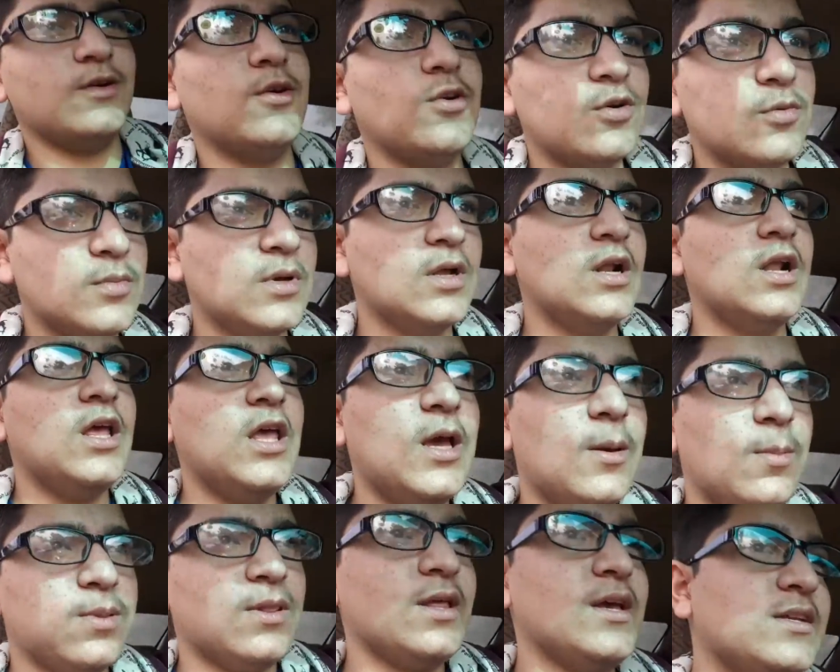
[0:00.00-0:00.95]
home
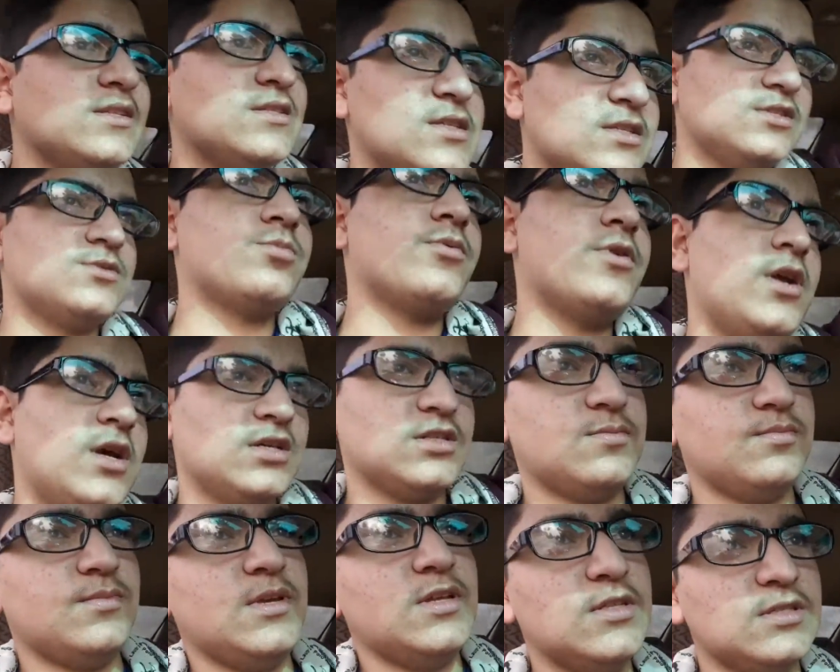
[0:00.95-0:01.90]
appliances products
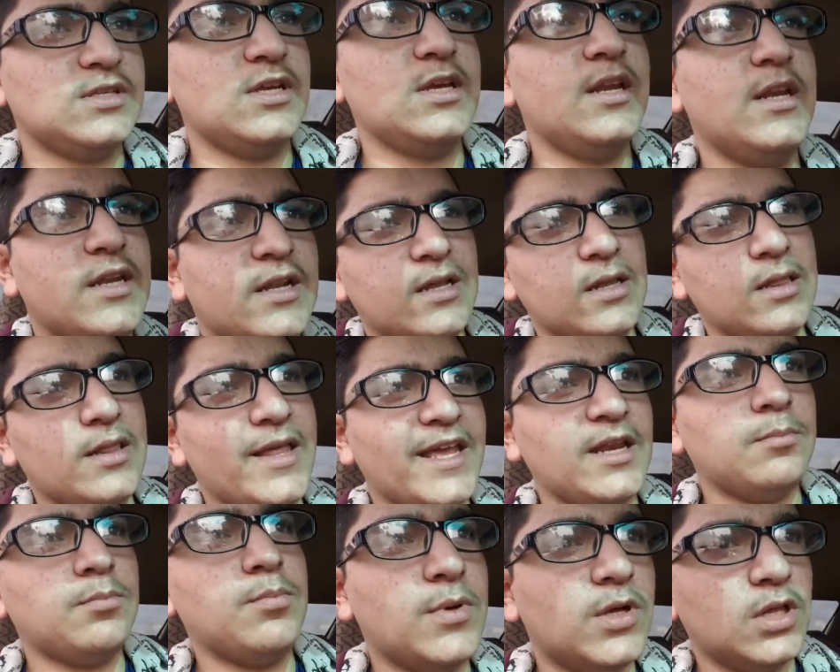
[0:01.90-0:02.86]
means I need a light
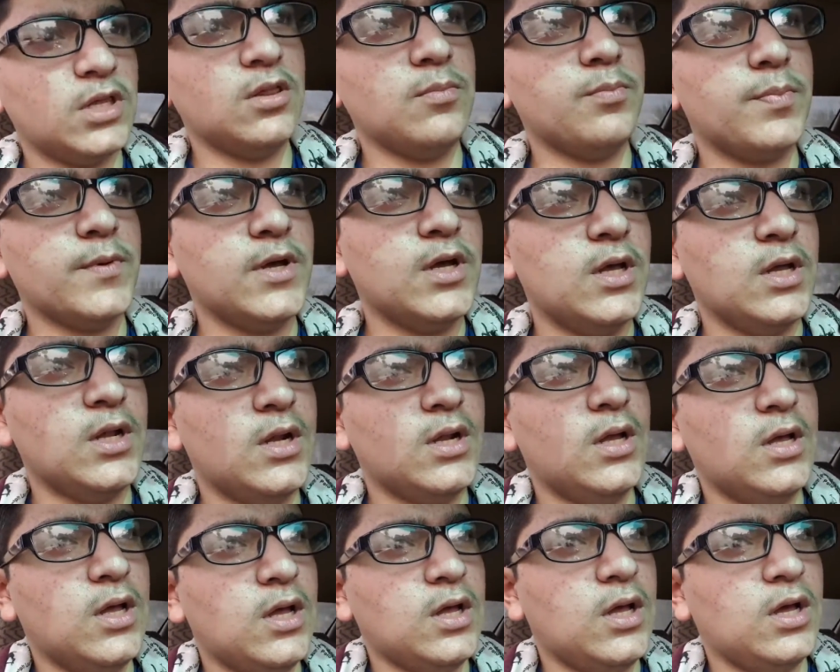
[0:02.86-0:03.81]
bulb
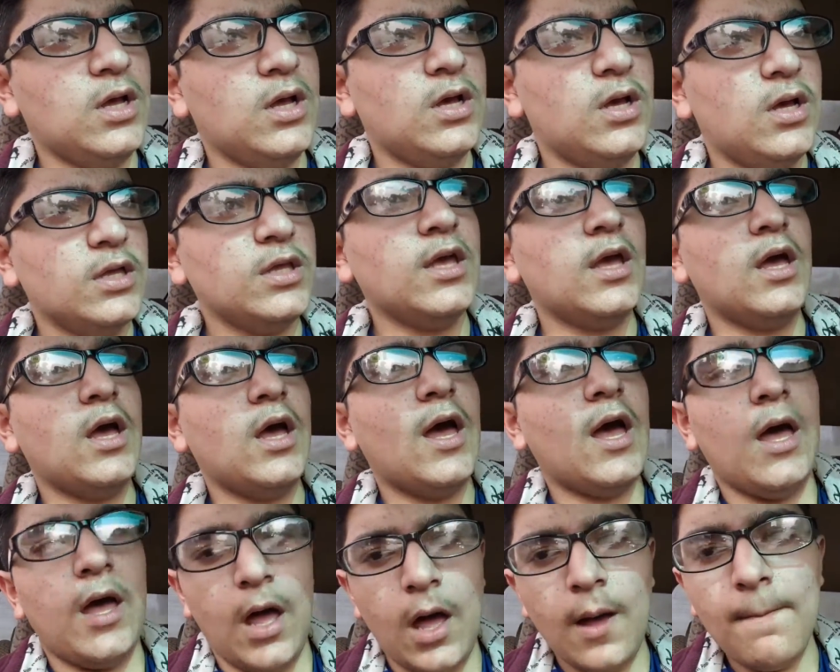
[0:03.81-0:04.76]
uh, yeah
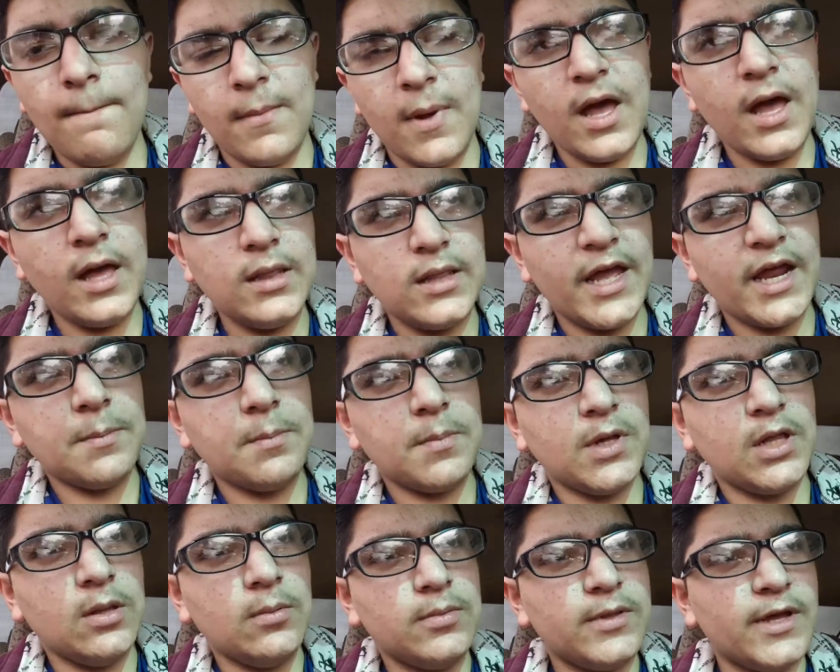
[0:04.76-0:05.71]
my light
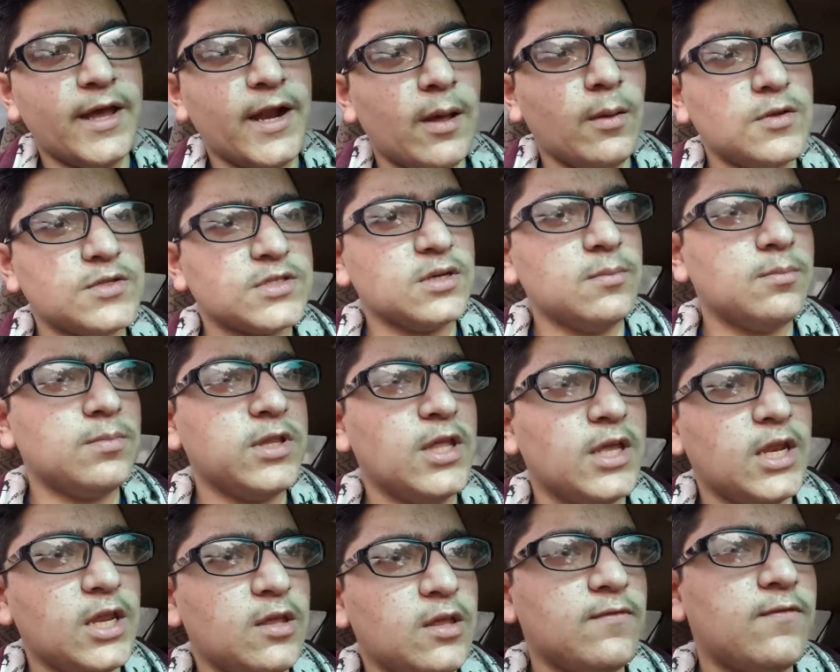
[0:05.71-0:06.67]
bulb that I was
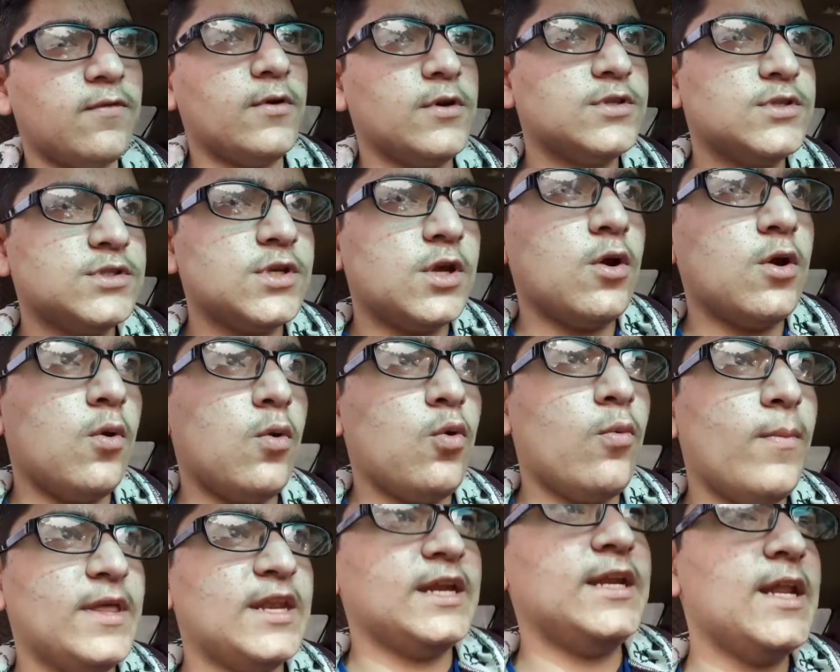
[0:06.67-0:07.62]
complaining for so
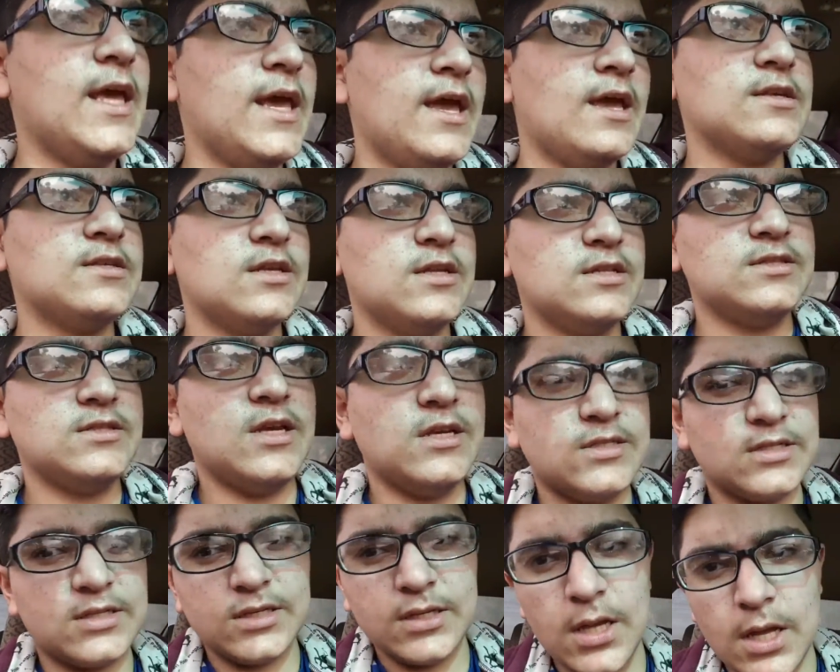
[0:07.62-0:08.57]
many days it just